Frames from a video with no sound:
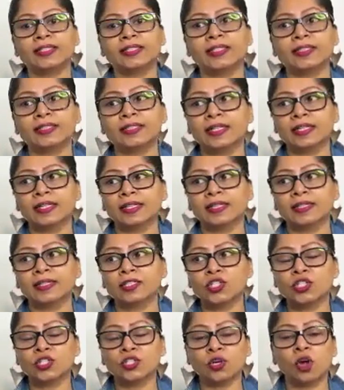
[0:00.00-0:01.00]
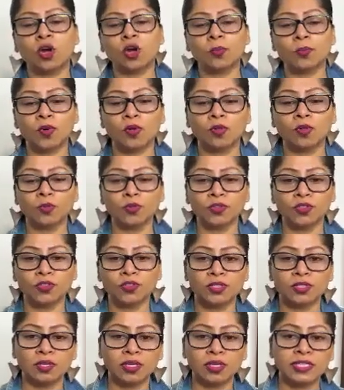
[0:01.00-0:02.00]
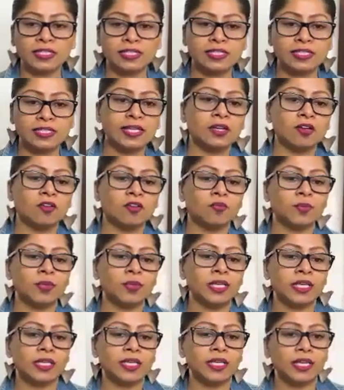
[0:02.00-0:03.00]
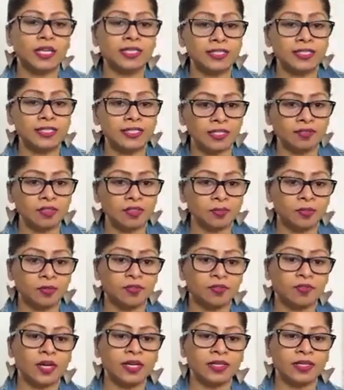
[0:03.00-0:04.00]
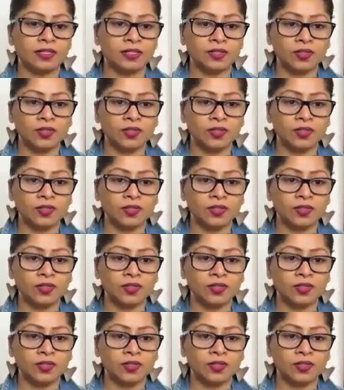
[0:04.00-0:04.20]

it's like a shop almost instead of being a service provider.